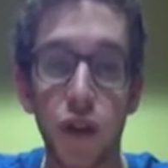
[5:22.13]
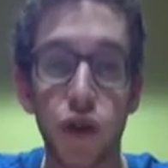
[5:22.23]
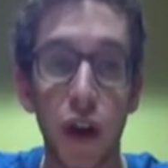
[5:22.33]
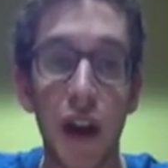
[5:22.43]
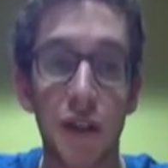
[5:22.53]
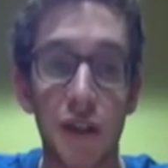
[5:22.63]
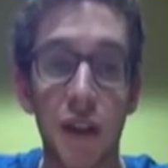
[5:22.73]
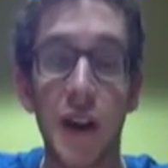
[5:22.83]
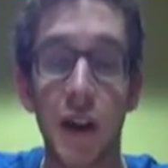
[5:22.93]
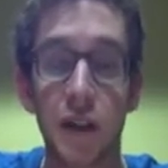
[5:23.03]
traits, the
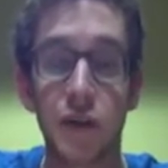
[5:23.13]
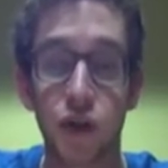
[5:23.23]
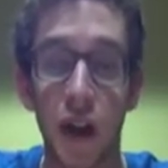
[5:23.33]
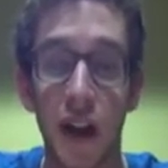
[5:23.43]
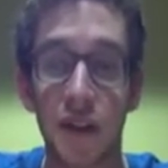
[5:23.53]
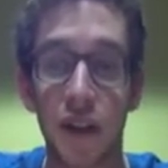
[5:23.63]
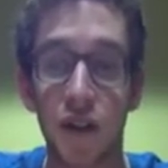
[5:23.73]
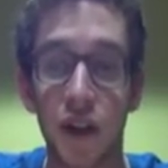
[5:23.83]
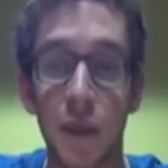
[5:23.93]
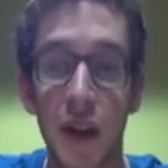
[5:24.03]
narrative traits
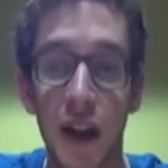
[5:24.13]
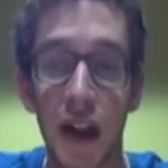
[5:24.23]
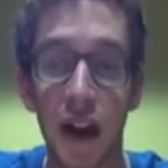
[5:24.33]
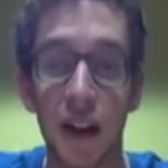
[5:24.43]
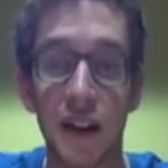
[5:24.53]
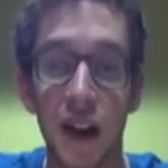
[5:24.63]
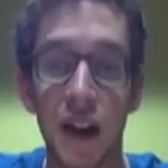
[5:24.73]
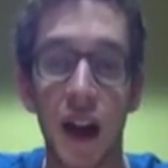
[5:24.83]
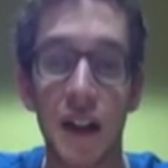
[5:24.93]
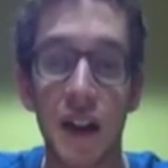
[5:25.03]
of commedia
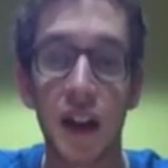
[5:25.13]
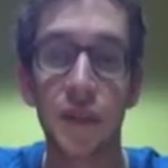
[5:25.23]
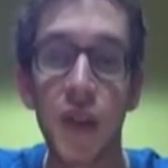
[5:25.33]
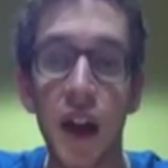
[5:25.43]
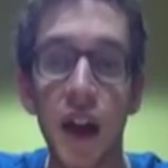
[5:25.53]
all'italiana,